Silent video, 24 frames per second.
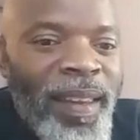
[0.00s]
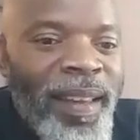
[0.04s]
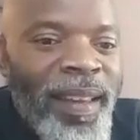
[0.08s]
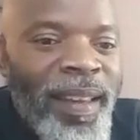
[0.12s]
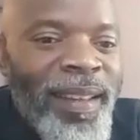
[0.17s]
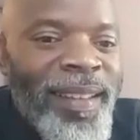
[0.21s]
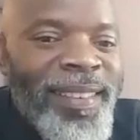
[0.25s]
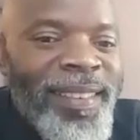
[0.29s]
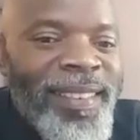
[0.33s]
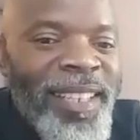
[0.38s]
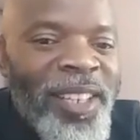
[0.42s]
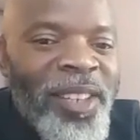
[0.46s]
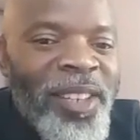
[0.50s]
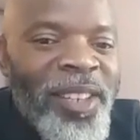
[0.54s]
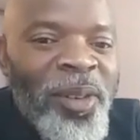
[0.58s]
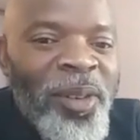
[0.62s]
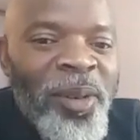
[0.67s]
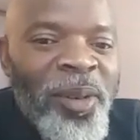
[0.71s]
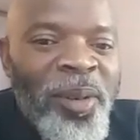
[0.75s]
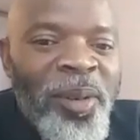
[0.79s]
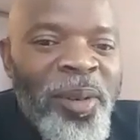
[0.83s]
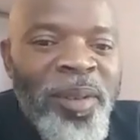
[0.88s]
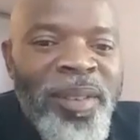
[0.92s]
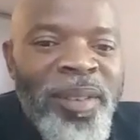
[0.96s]

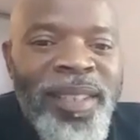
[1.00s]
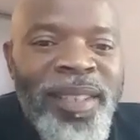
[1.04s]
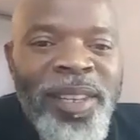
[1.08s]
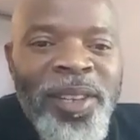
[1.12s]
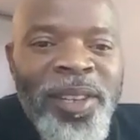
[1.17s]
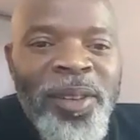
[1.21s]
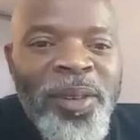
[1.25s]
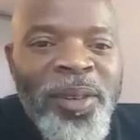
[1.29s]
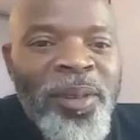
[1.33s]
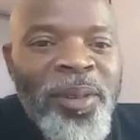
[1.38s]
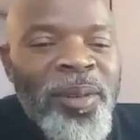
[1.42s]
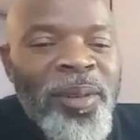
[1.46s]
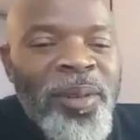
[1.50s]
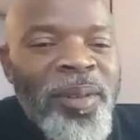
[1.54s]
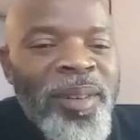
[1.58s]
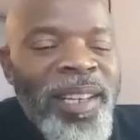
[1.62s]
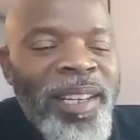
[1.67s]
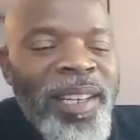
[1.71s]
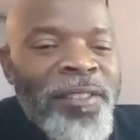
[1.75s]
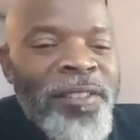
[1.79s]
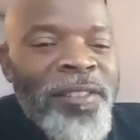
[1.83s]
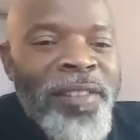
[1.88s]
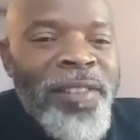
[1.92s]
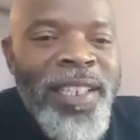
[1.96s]
It's a new
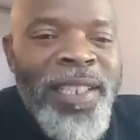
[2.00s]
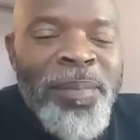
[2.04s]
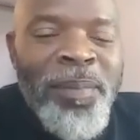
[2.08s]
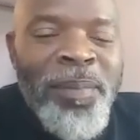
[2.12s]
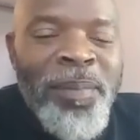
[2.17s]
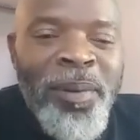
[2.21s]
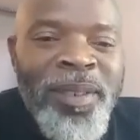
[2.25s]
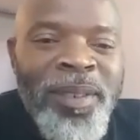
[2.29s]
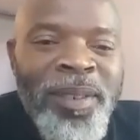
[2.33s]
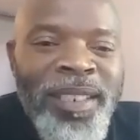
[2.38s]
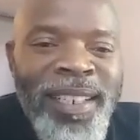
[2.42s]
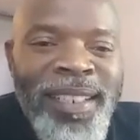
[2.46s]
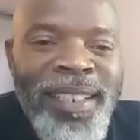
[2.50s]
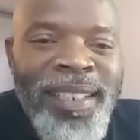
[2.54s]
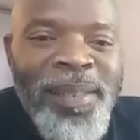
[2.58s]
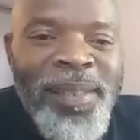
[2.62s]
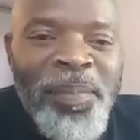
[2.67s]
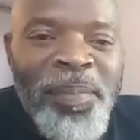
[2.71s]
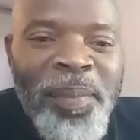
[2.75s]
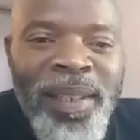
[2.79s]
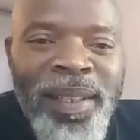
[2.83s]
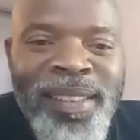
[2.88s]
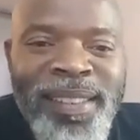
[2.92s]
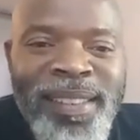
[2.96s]
Netflix project,
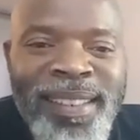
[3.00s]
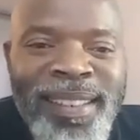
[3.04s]
but